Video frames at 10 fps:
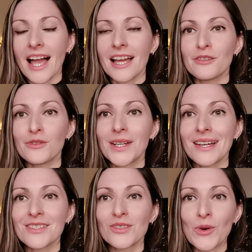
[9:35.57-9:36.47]
And if you
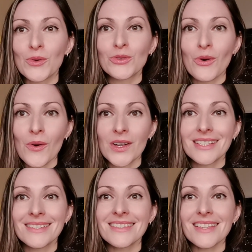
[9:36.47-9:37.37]
guys know
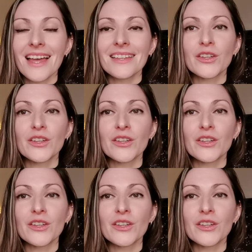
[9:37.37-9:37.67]
Taurians,